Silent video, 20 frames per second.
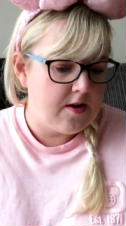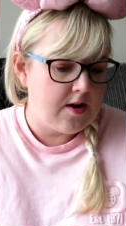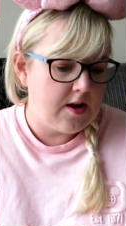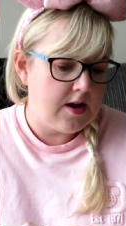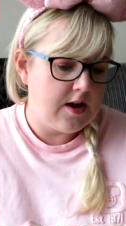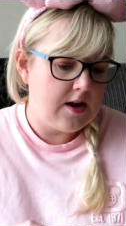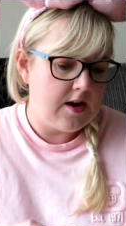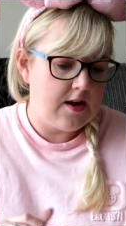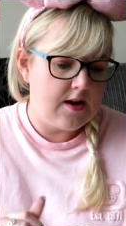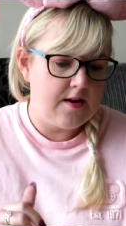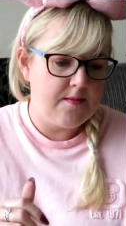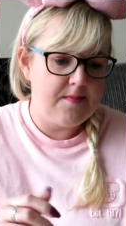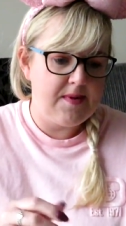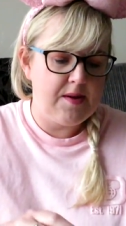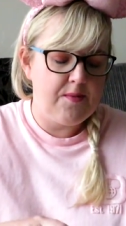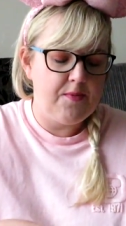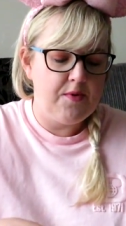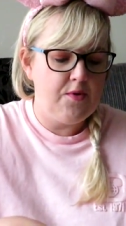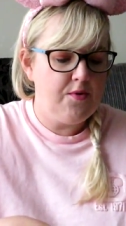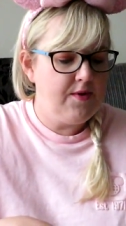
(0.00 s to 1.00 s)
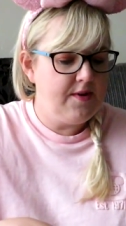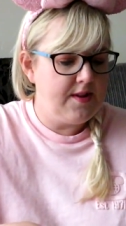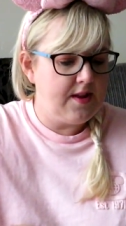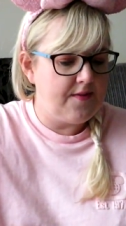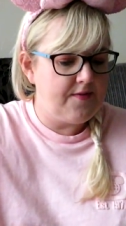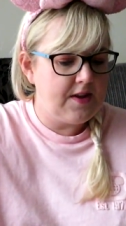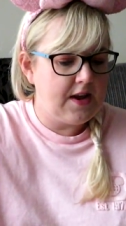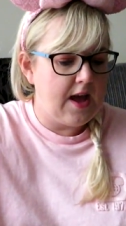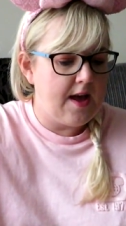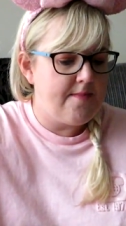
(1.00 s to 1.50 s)
Um, and we always
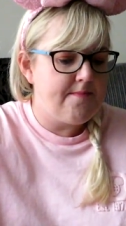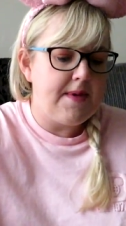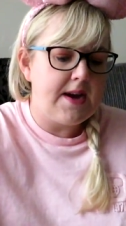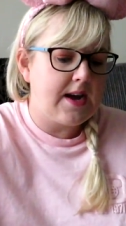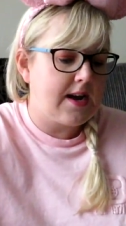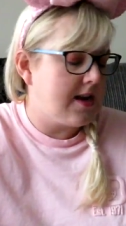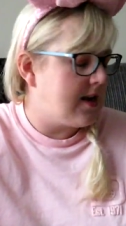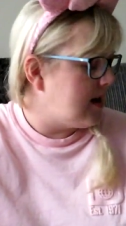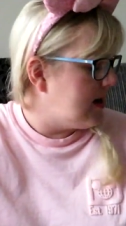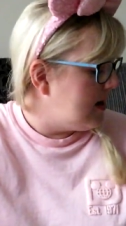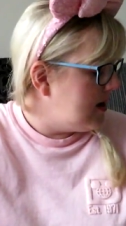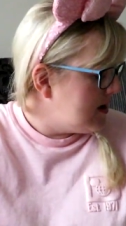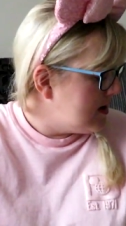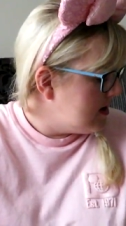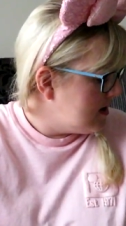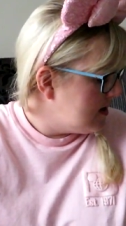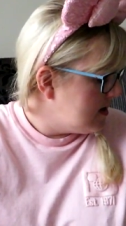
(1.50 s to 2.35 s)
have to get a magnet.